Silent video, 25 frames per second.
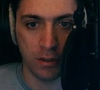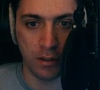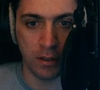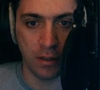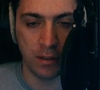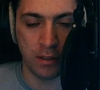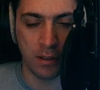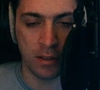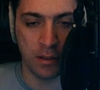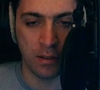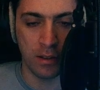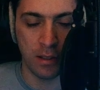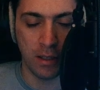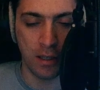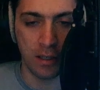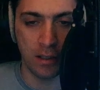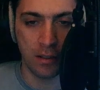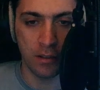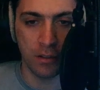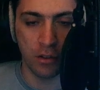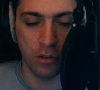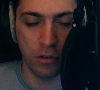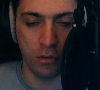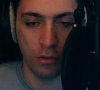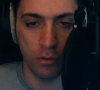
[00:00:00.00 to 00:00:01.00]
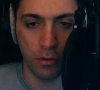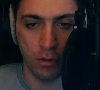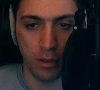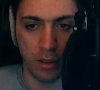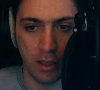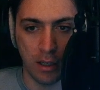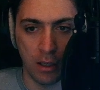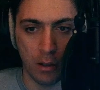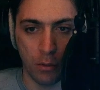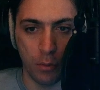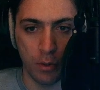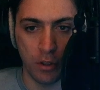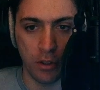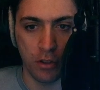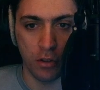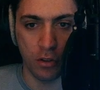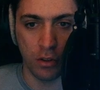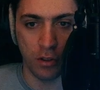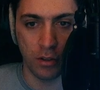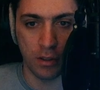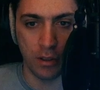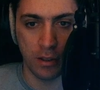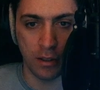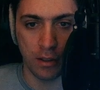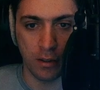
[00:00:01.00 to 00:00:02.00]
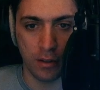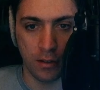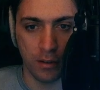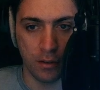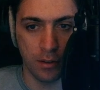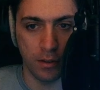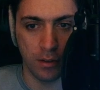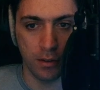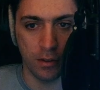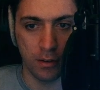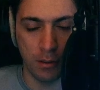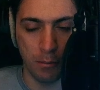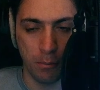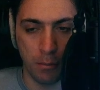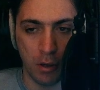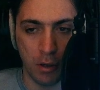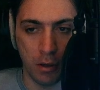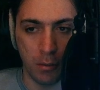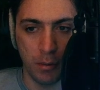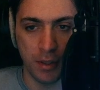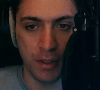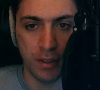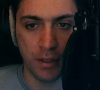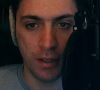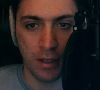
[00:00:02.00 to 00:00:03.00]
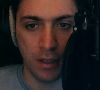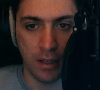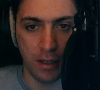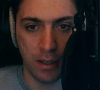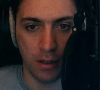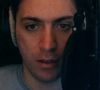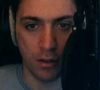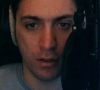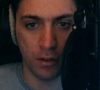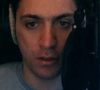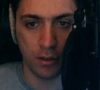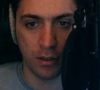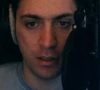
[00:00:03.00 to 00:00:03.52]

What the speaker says: and at the end you are returning the parameter layout.